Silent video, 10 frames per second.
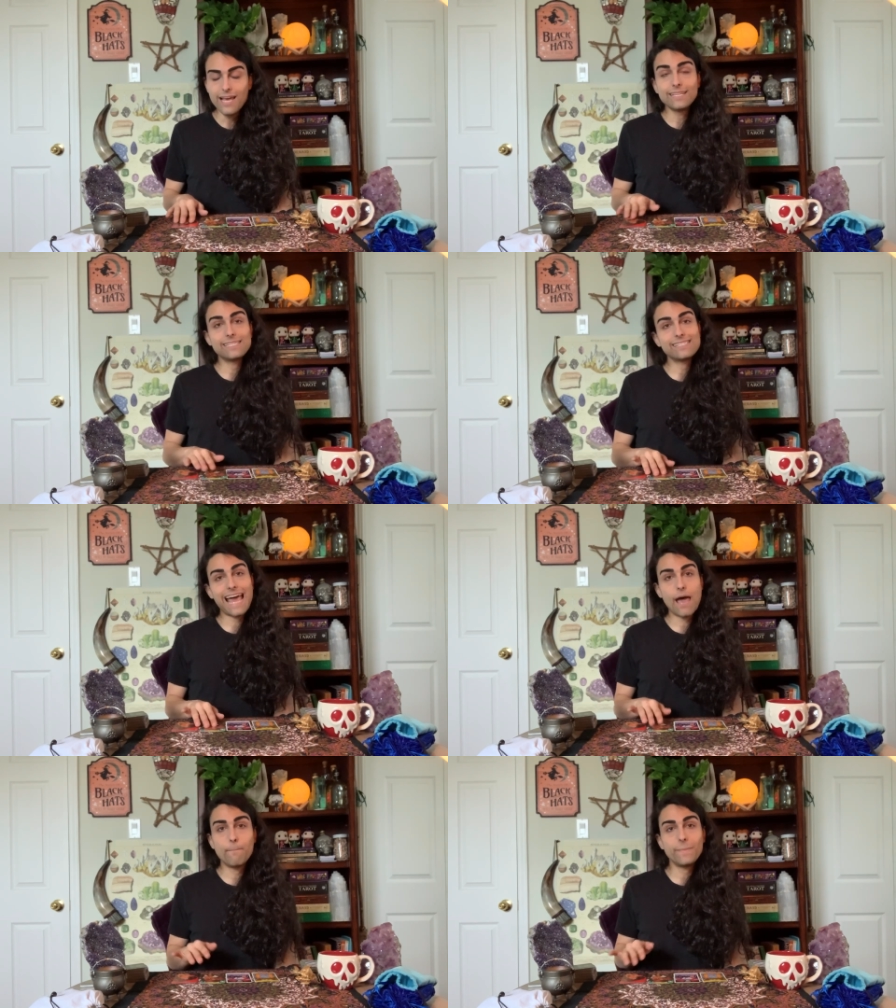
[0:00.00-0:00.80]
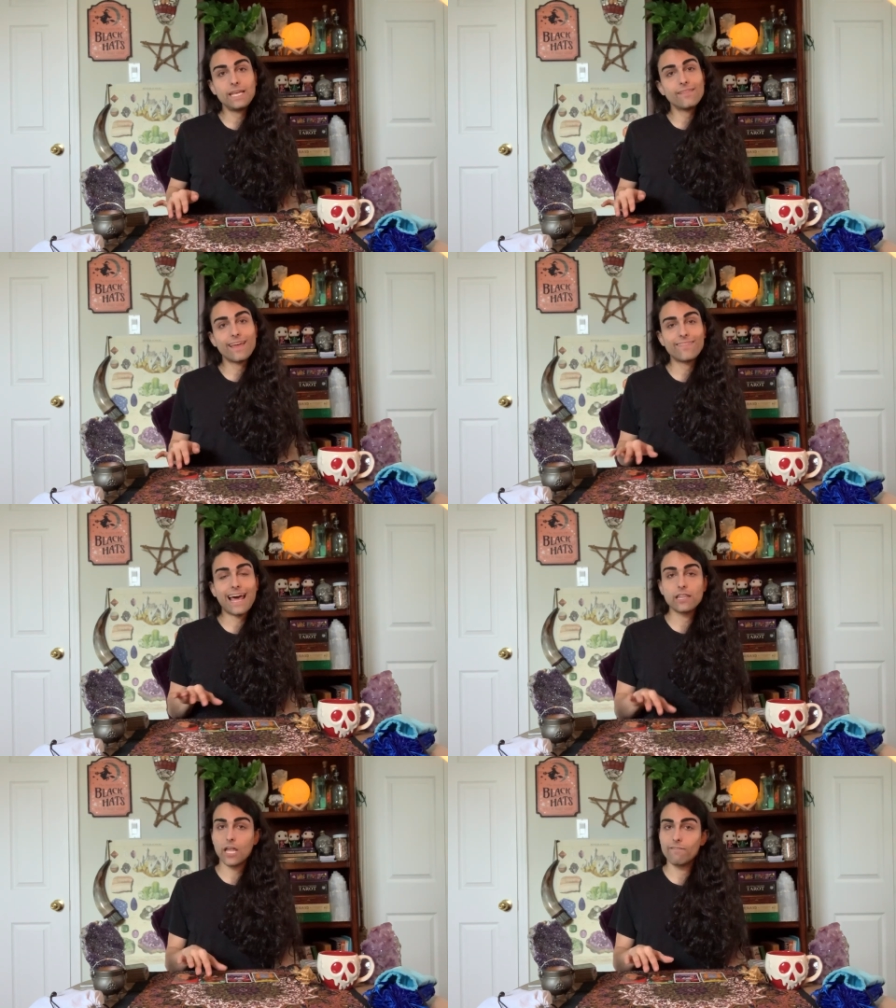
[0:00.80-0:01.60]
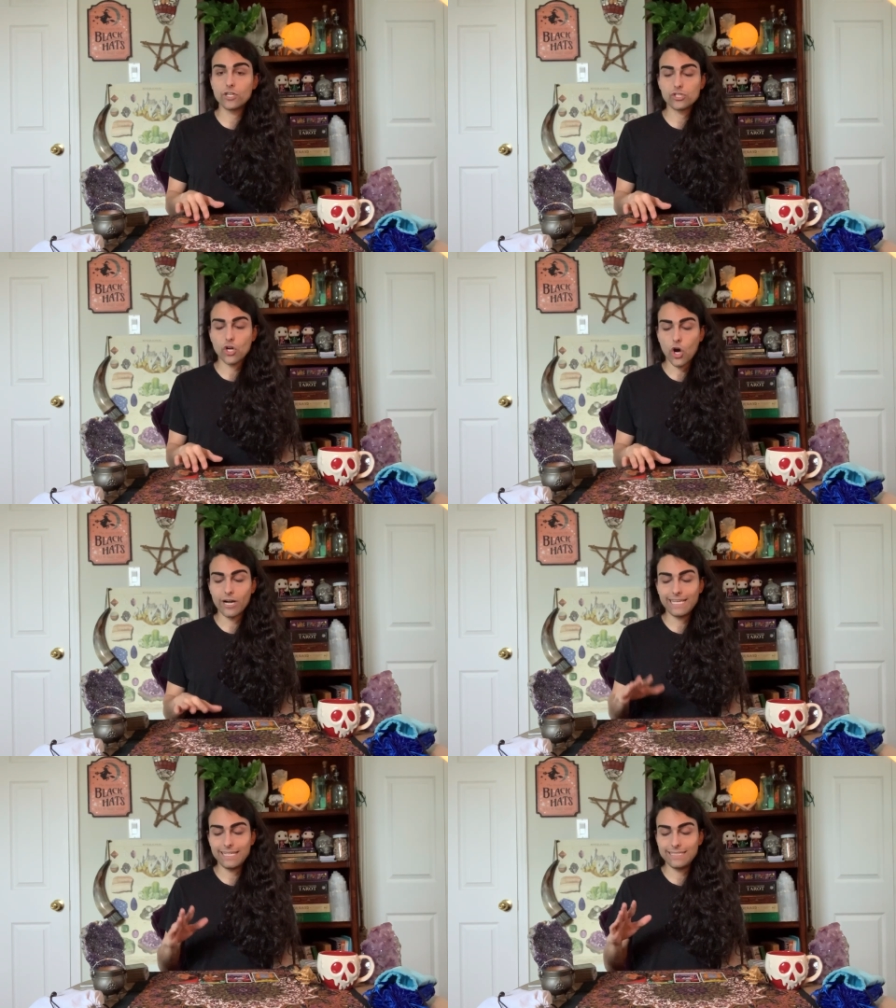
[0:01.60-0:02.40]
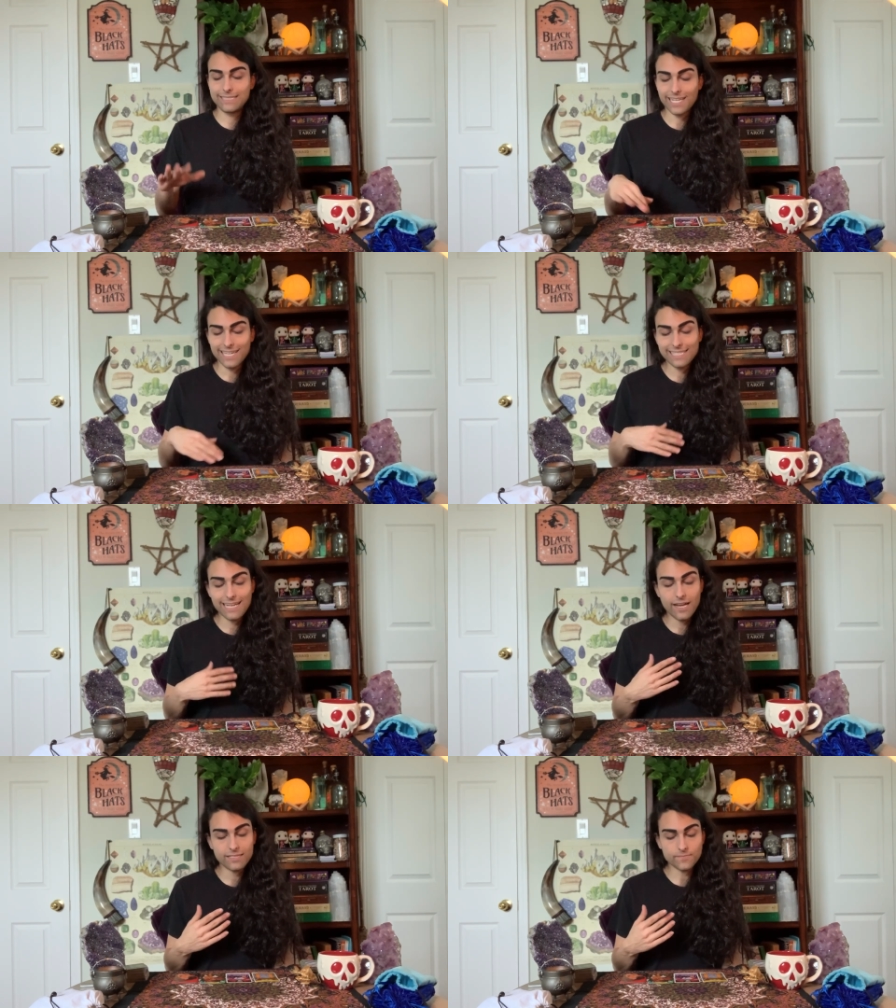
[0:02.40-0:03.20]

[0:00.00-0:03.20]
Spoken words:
does that mean that that Lovers card doesn't